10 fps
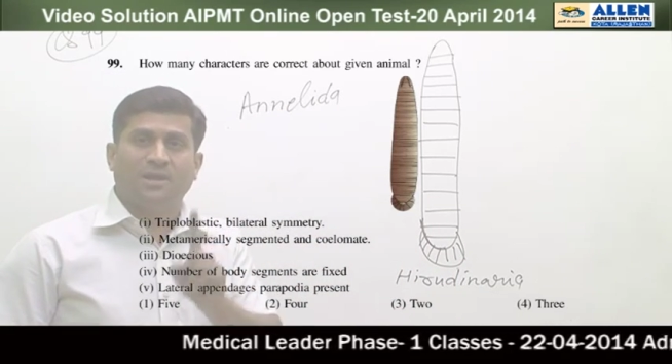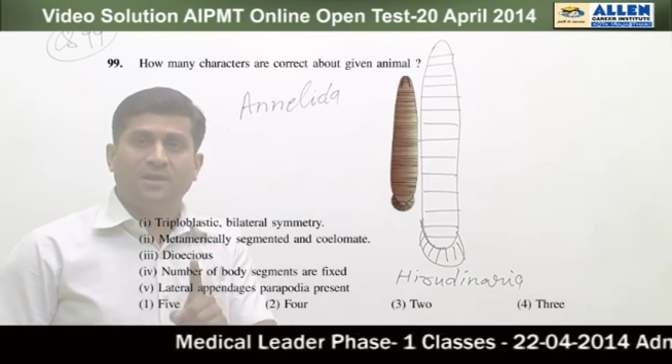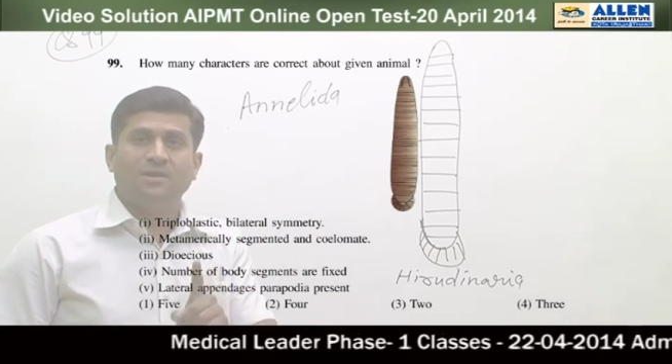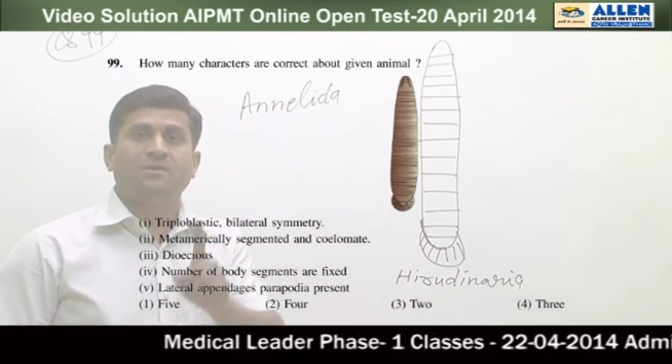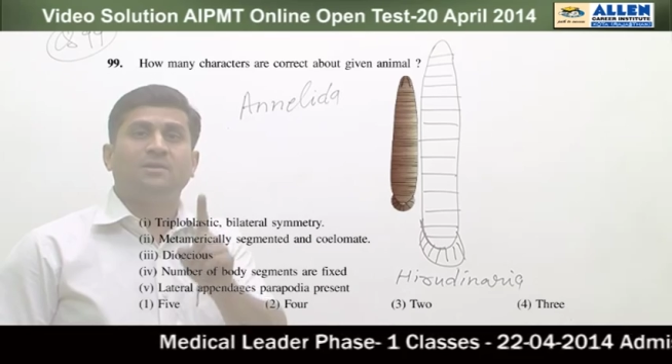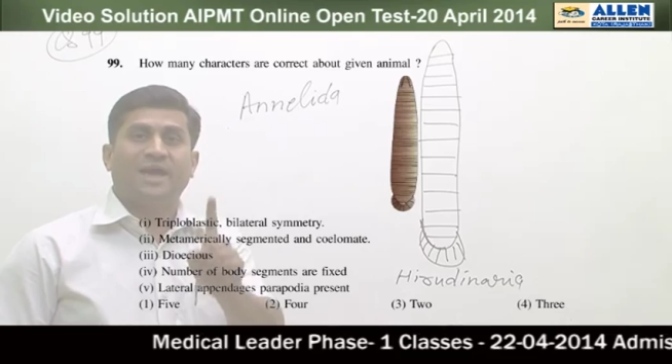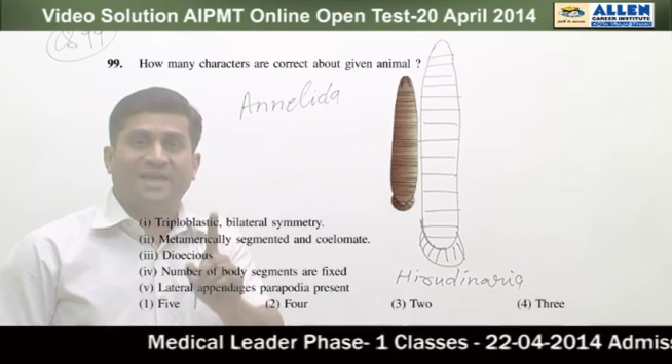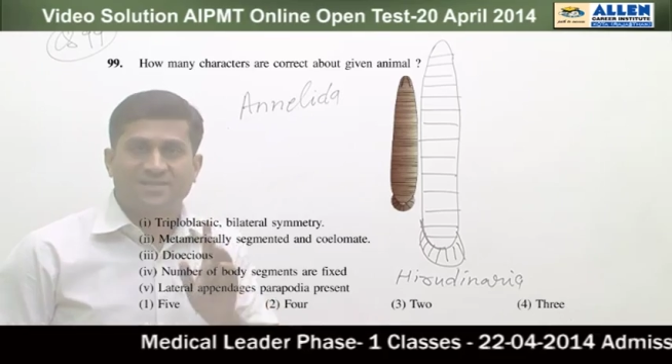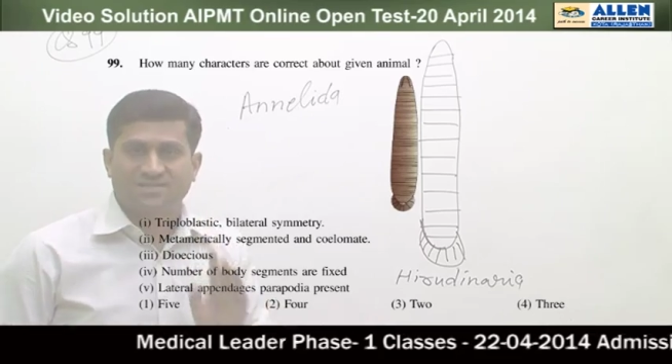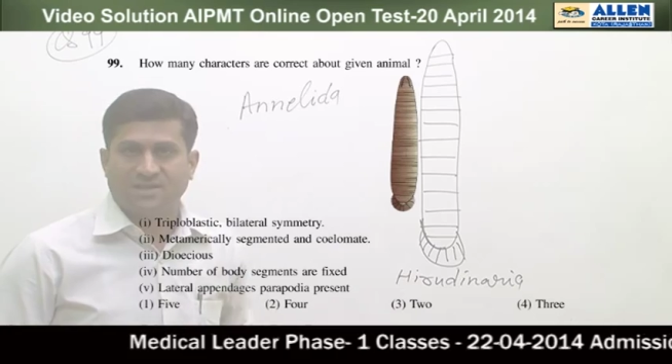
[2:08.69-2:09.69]
in
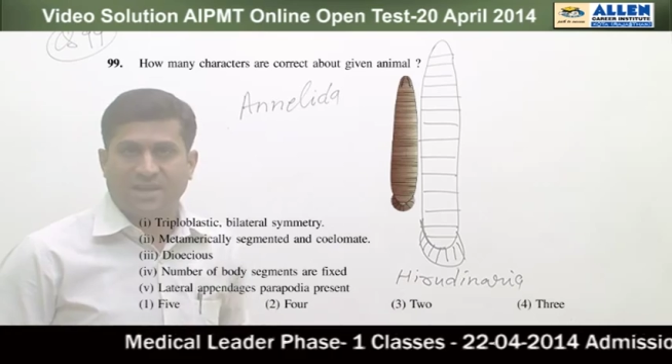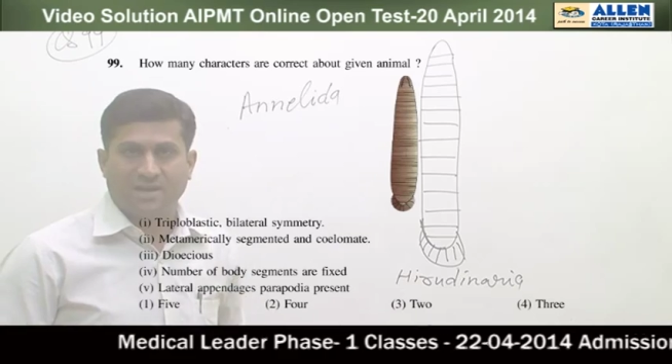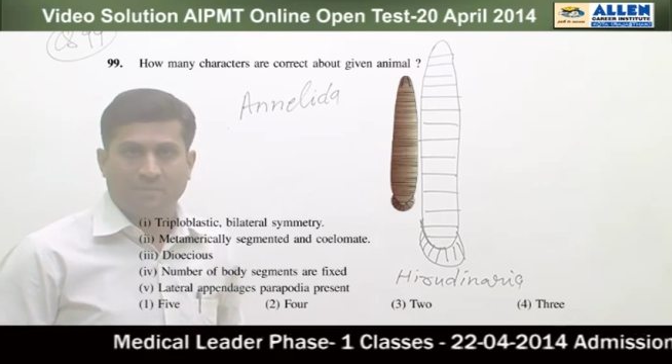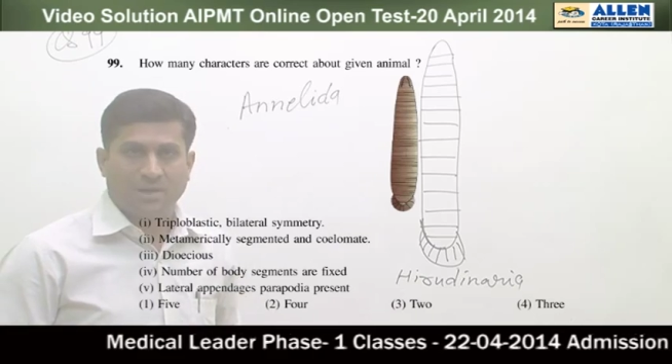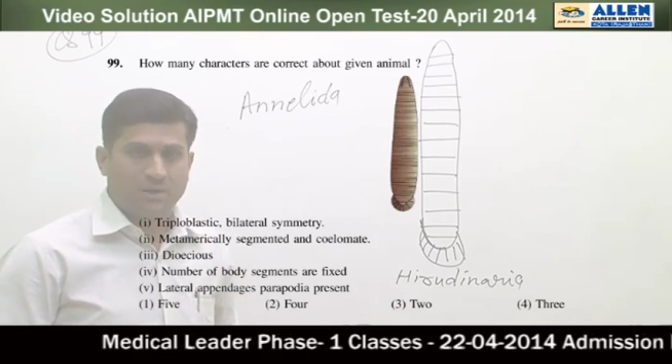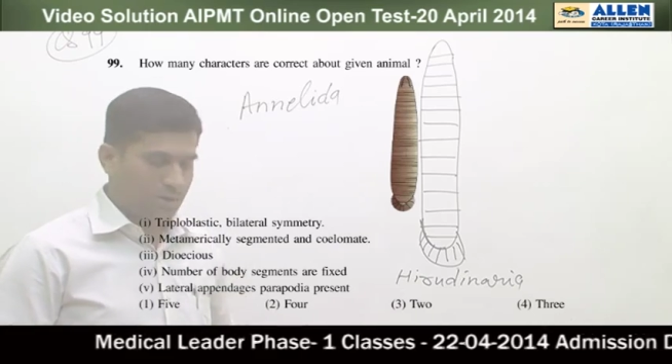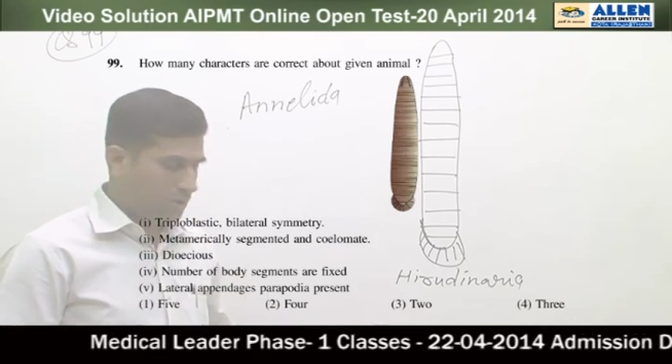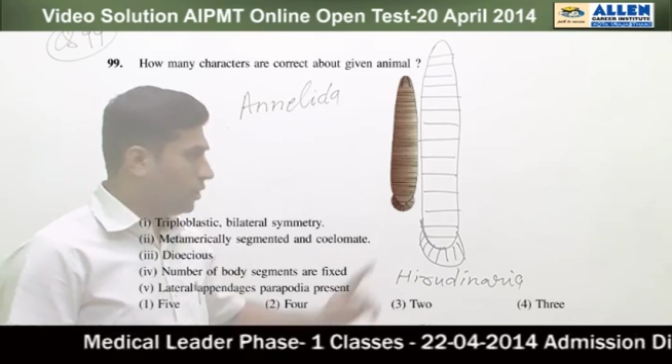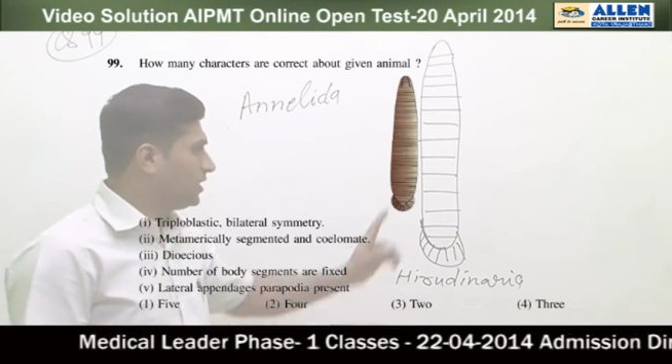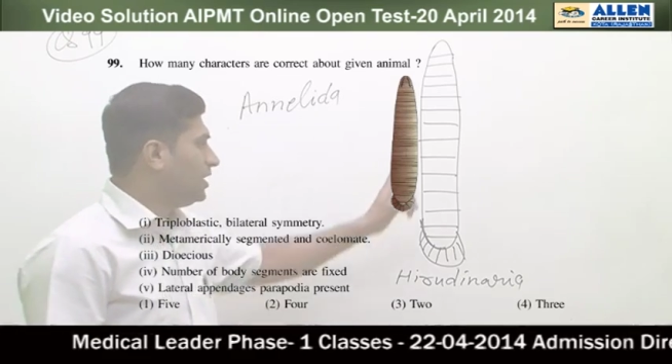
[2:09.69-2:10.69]
Nereis animal,
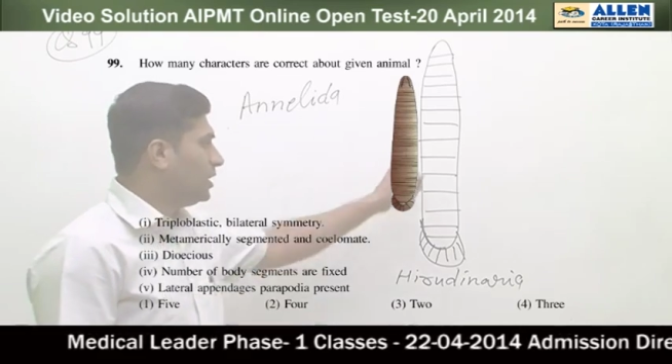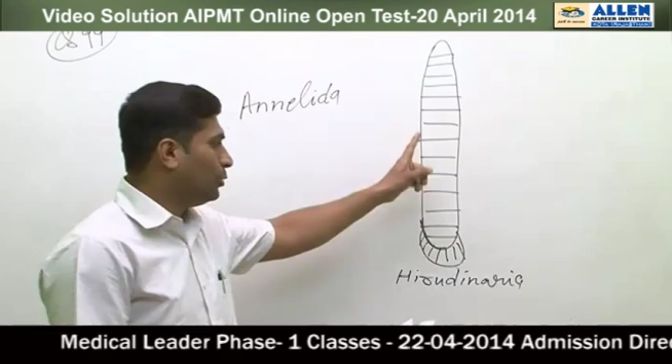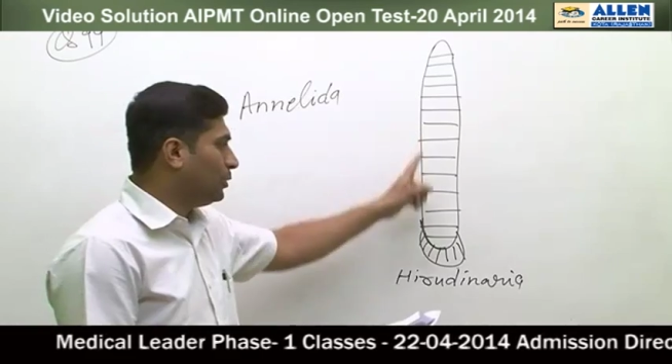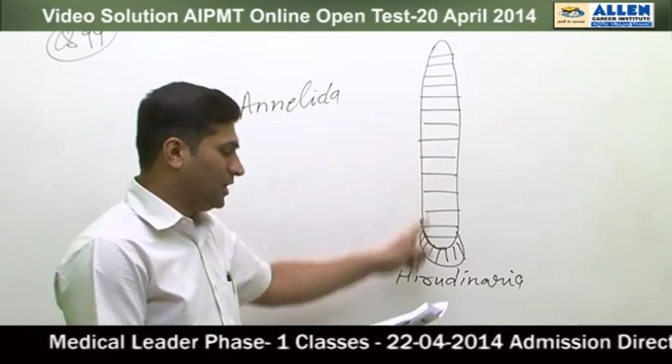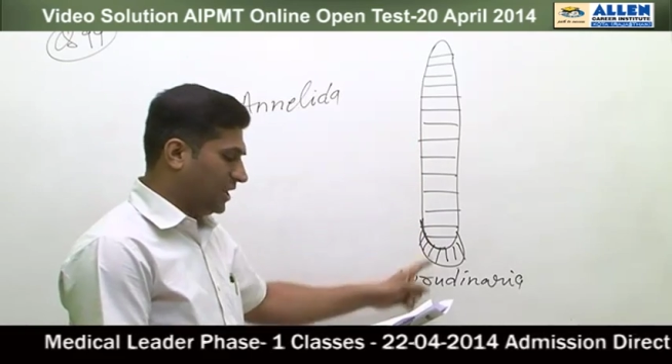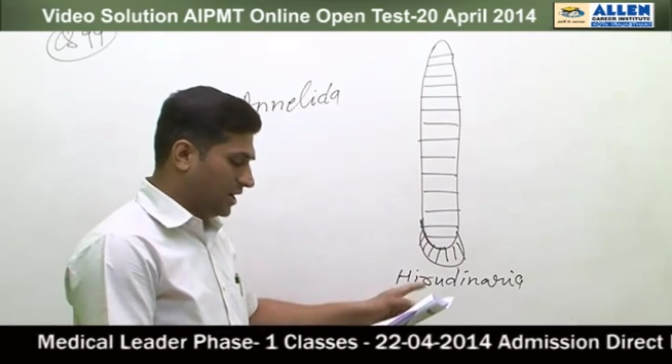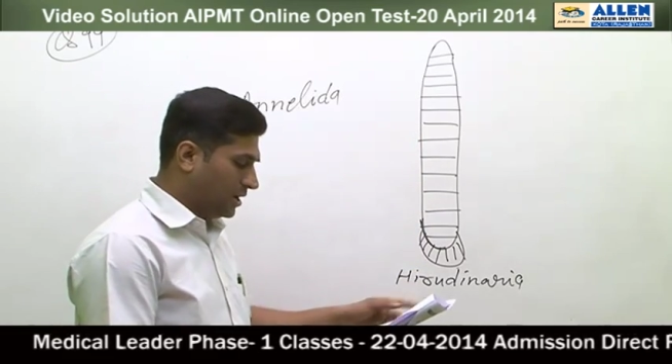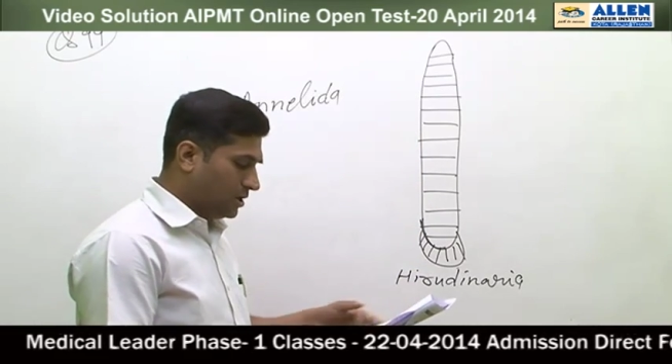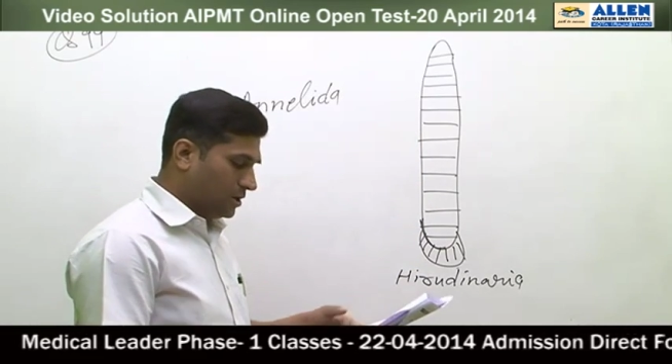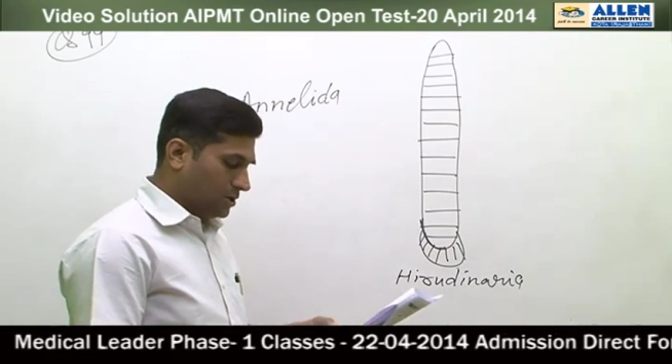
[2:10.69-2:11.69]
not in area.